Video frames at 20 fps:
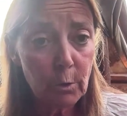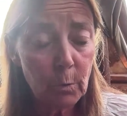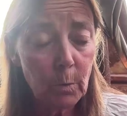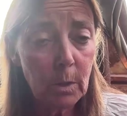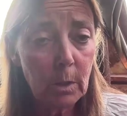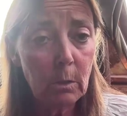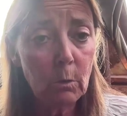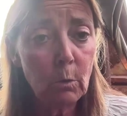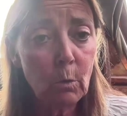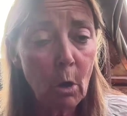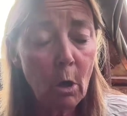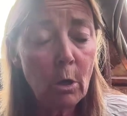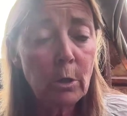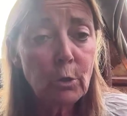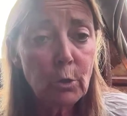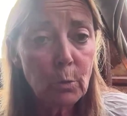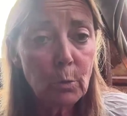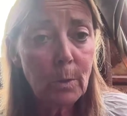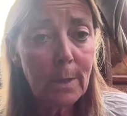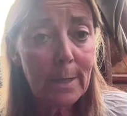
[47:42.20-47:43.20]
doing. You
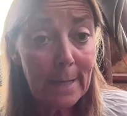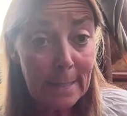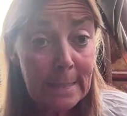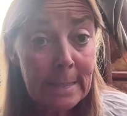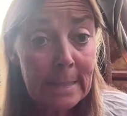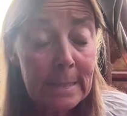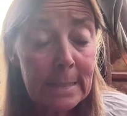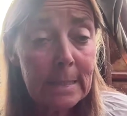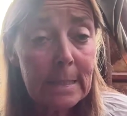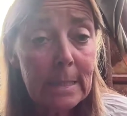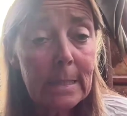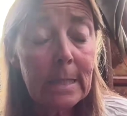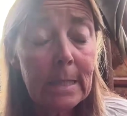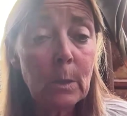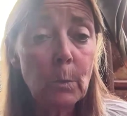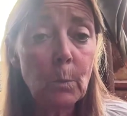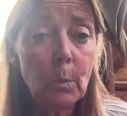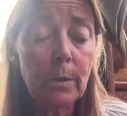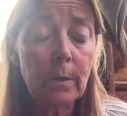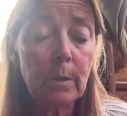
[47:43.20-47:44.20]
can't do less
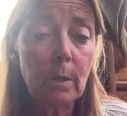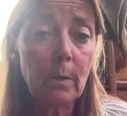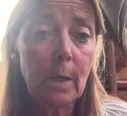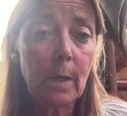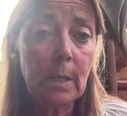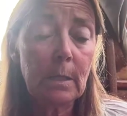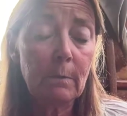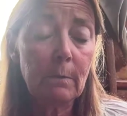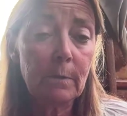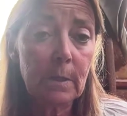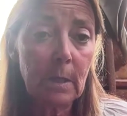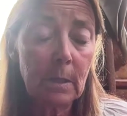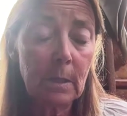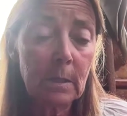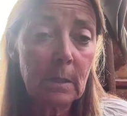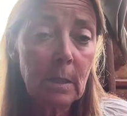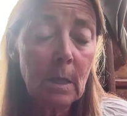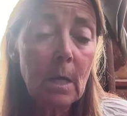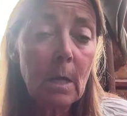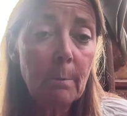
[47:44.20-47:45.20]
than what the directive
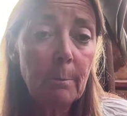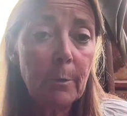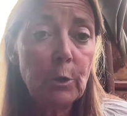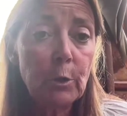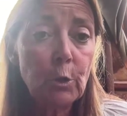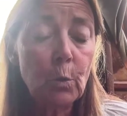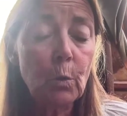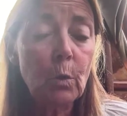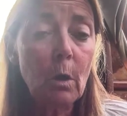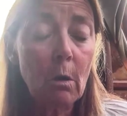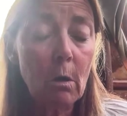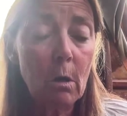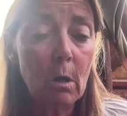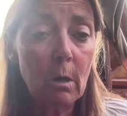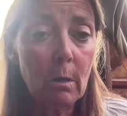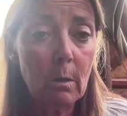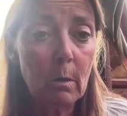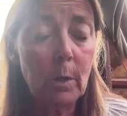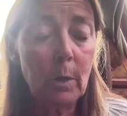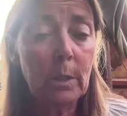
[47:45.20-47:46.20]
says, but you
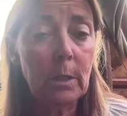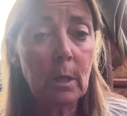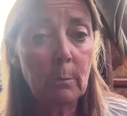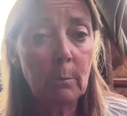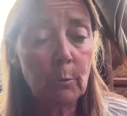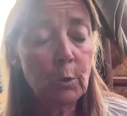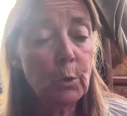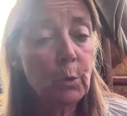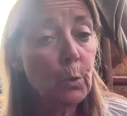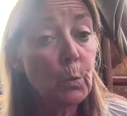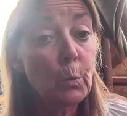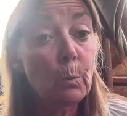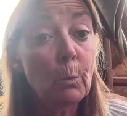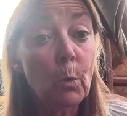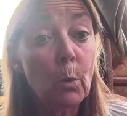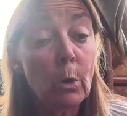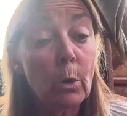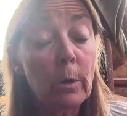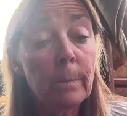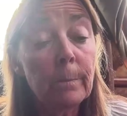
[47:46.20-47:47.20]
are welcome to do
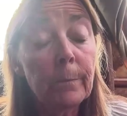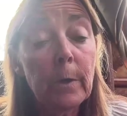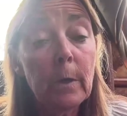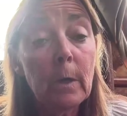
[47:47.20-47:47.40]
more.